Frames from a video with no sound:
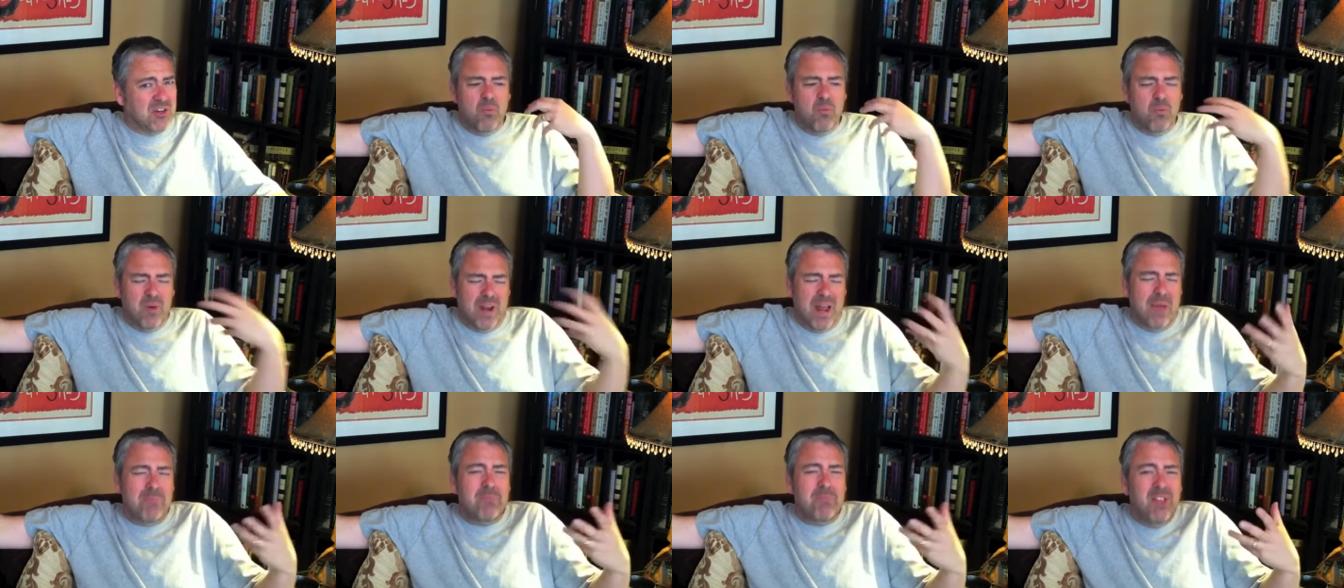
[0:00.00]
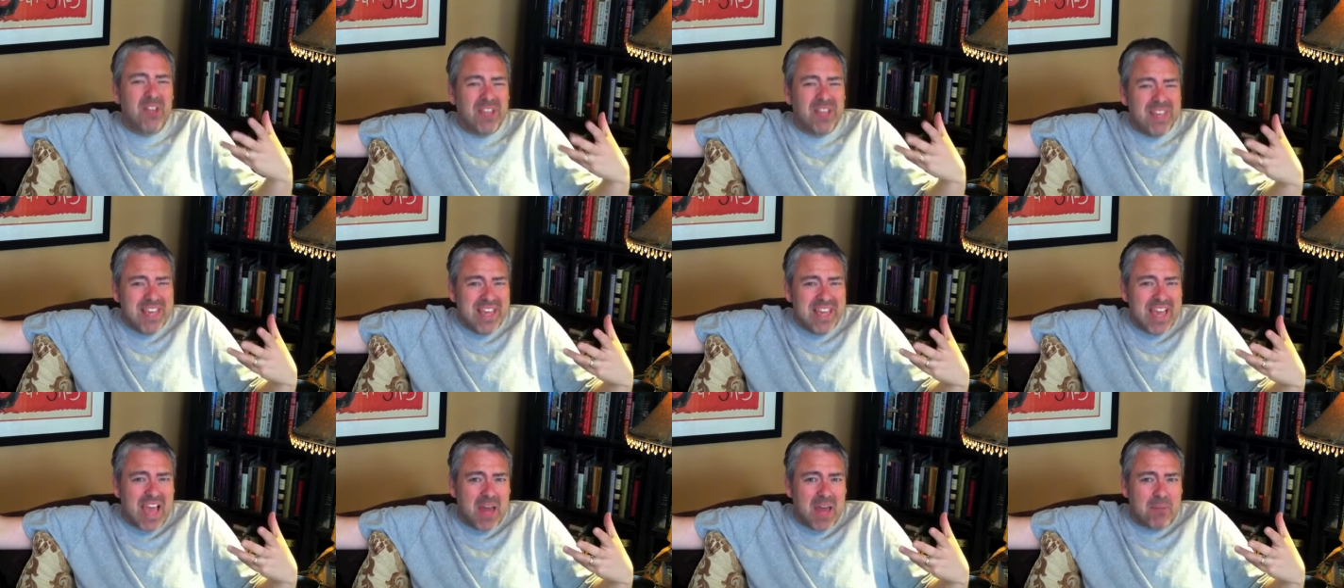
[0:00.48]
When I'm
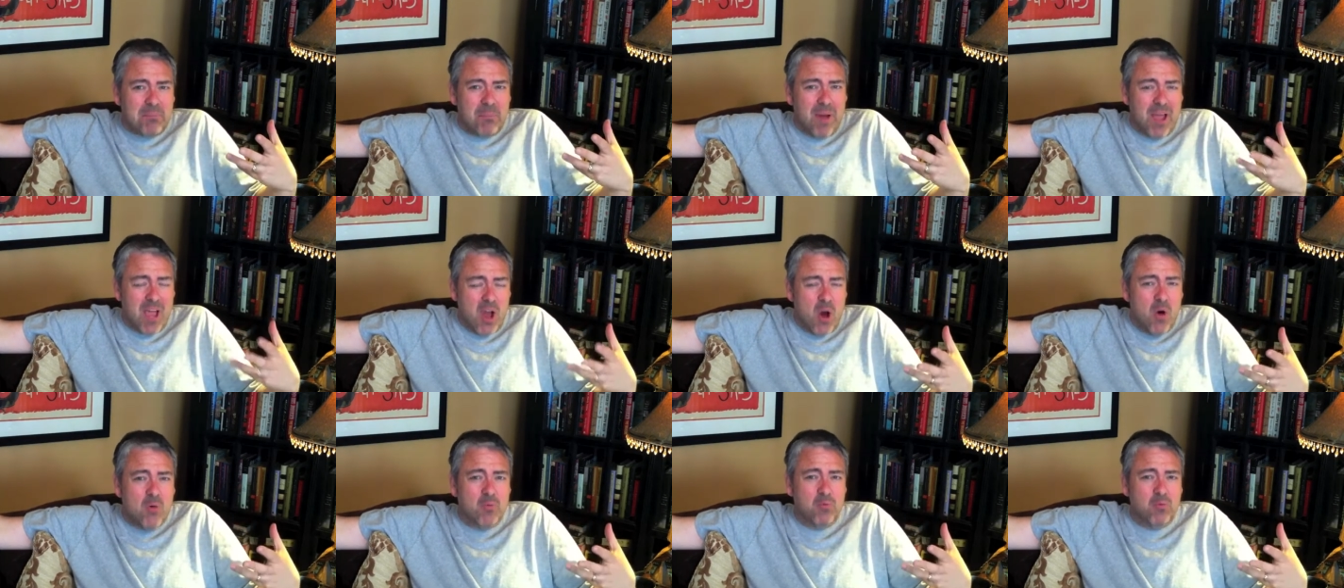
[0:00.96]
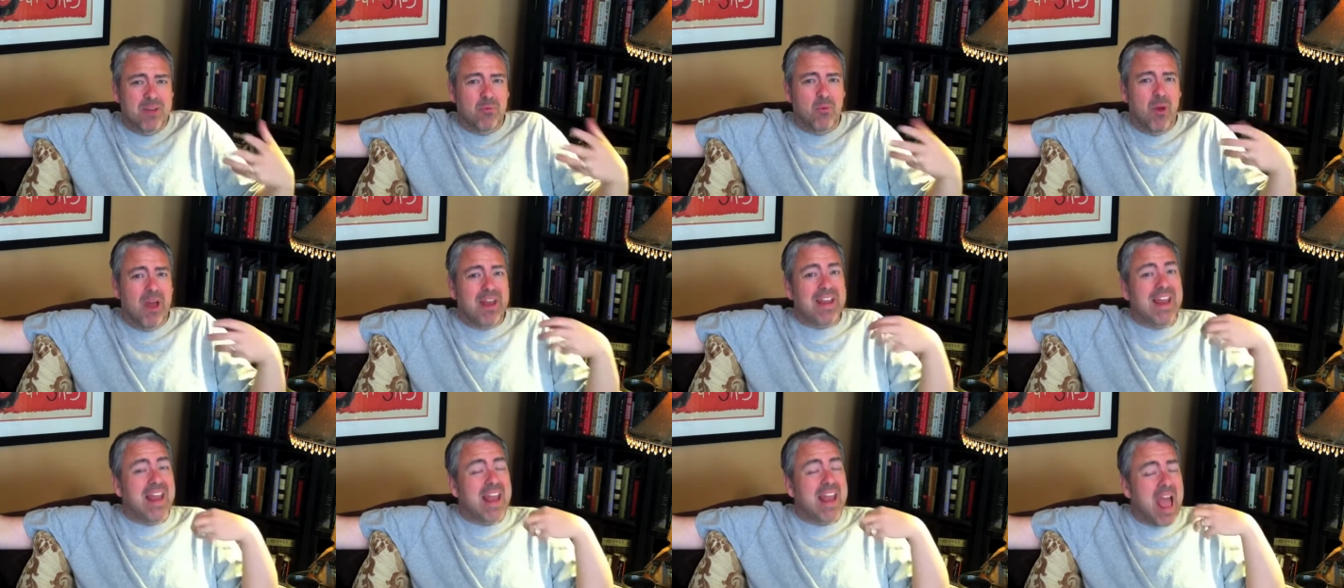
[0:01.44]
looking at my own run
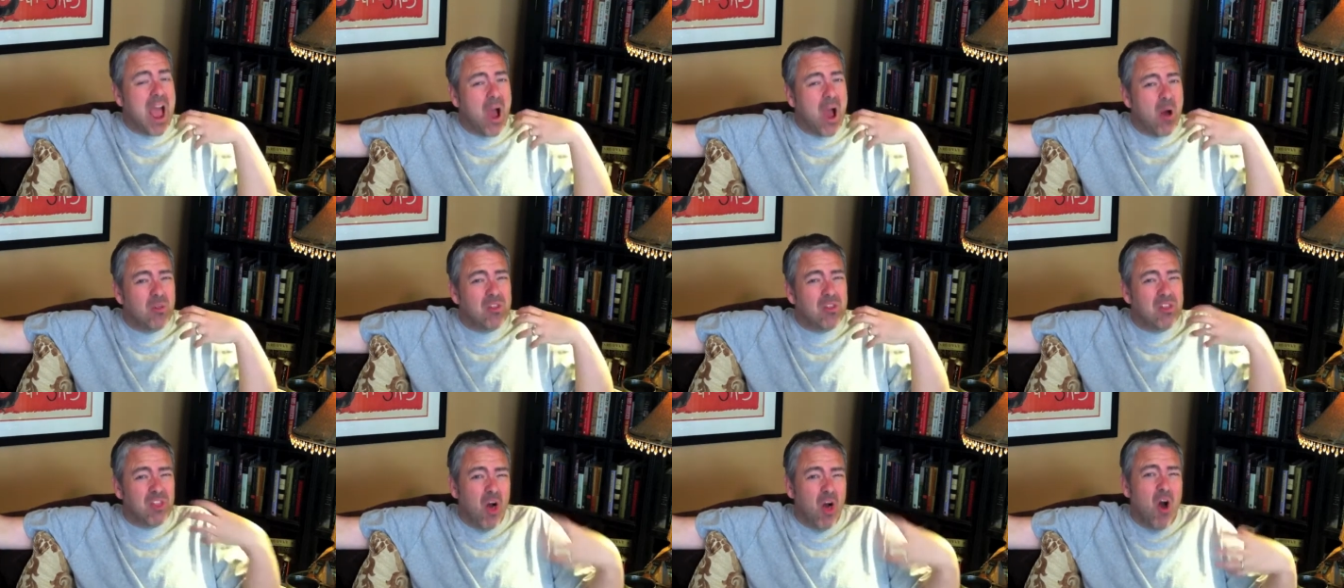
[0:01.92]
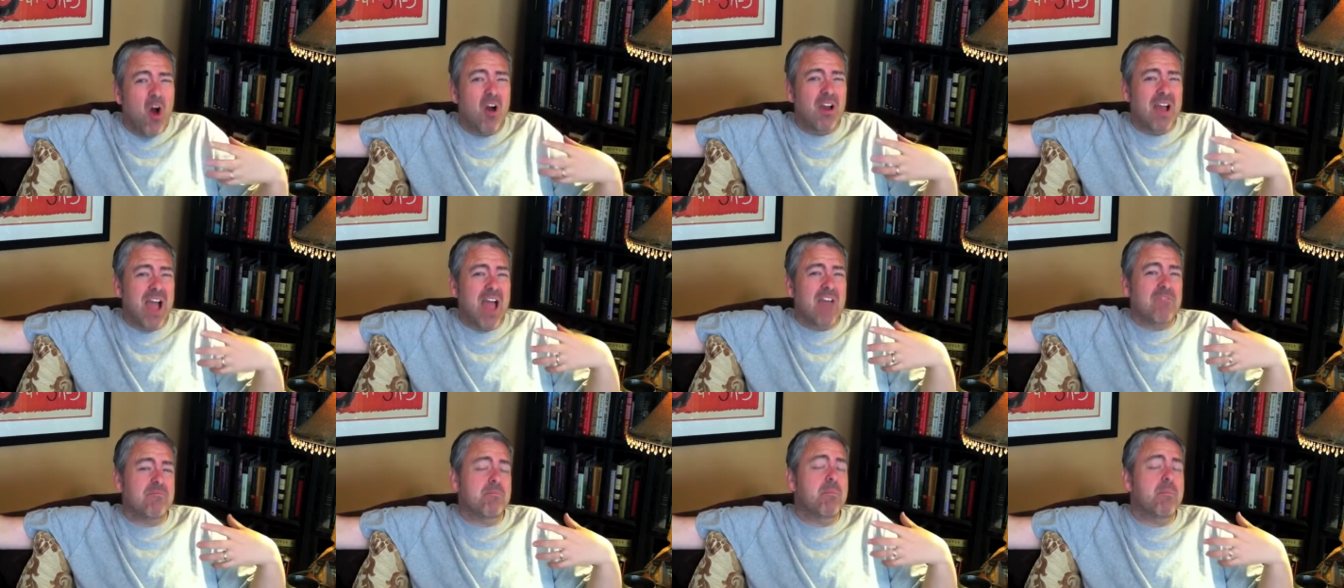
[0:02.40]
and how long
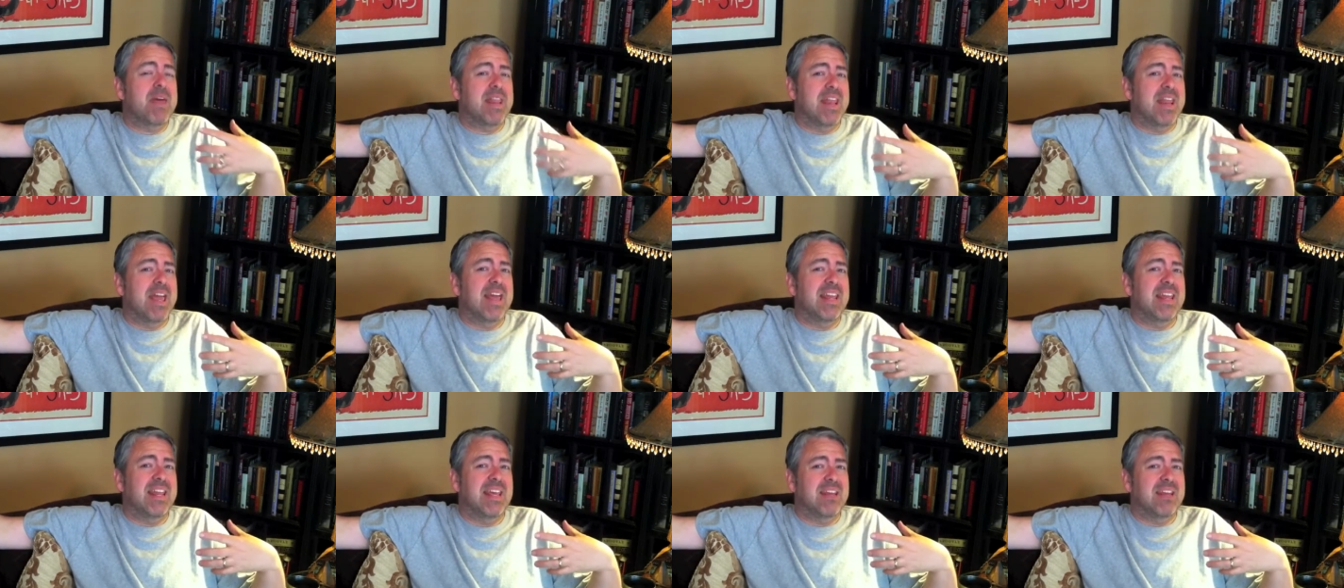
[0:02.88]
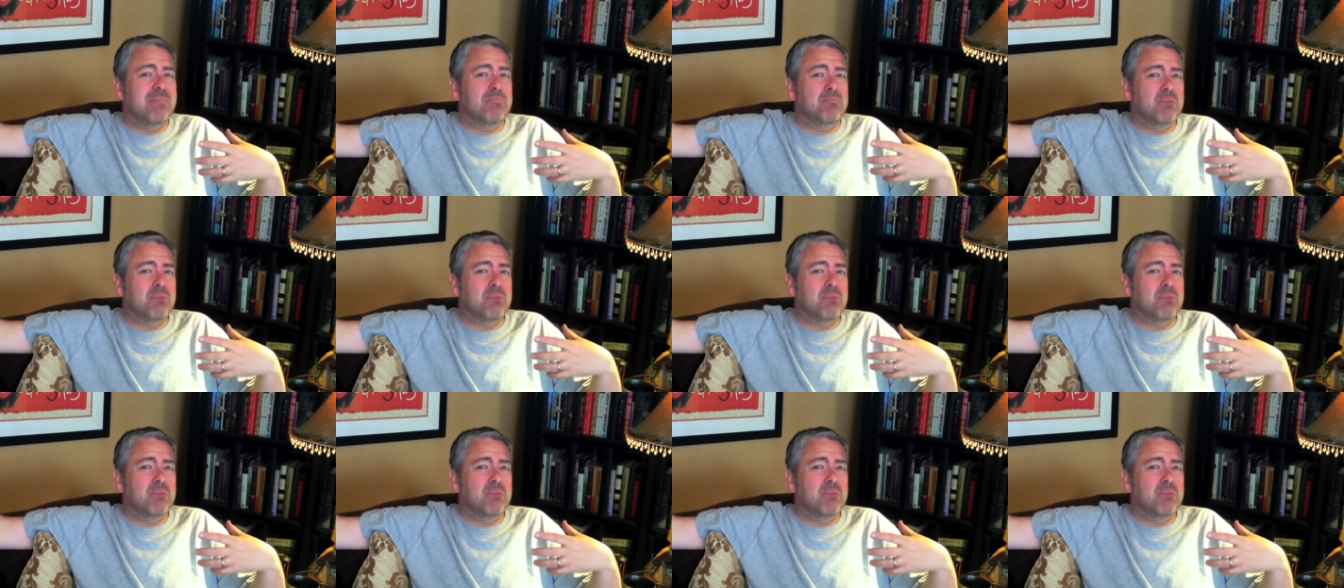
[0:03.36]
I've been in it,